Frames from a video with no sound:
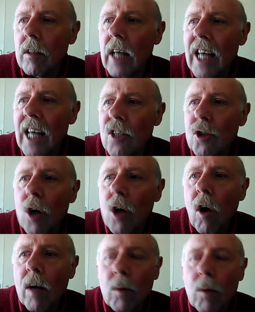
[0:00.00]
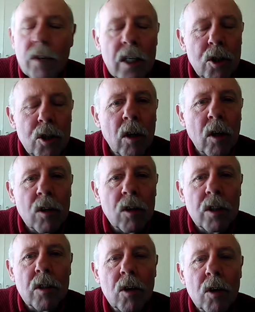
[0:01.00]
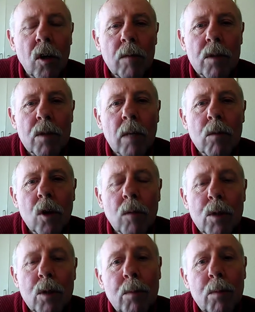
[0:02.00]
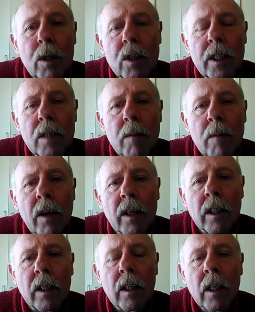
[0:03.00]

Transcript: as tight with their starting time sometimes, especially in America.